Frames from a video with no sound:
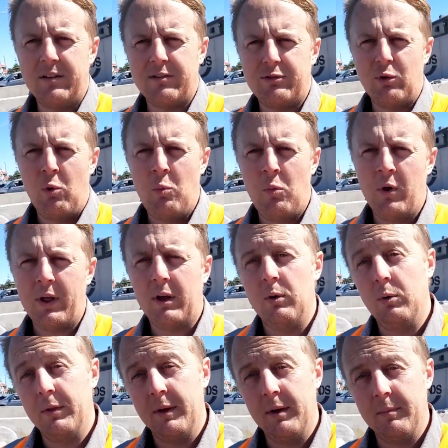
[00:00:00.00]
stormwater
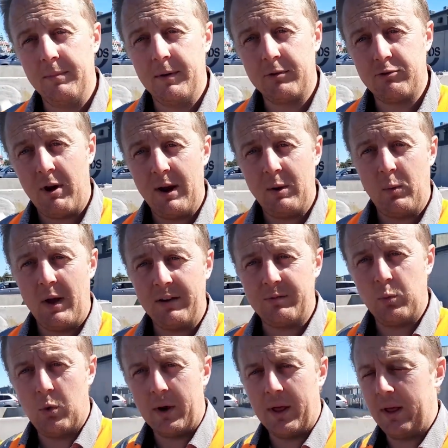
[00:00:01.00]
or the trade
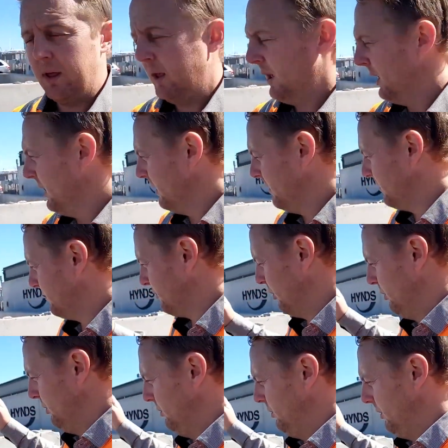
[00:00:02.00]
waste water
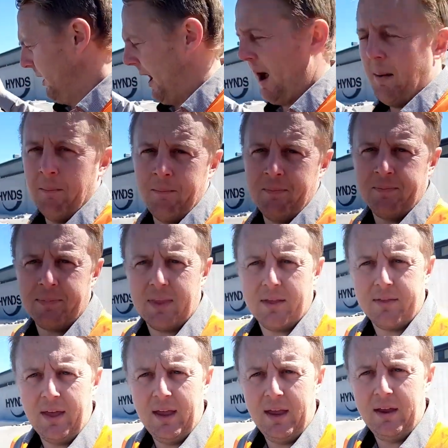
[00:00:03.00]
to
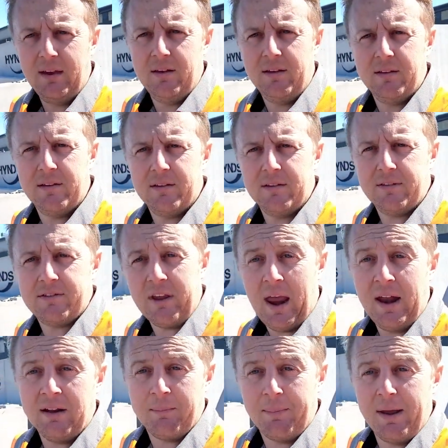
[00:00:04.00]
the
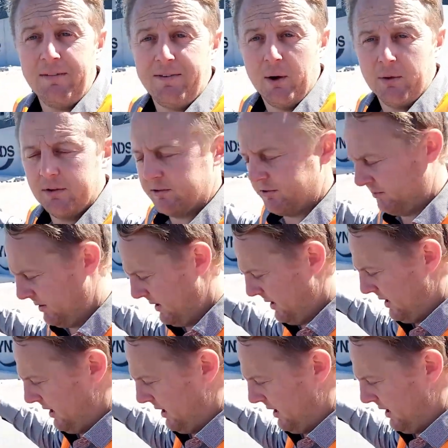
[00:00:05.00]
sand and peat filters.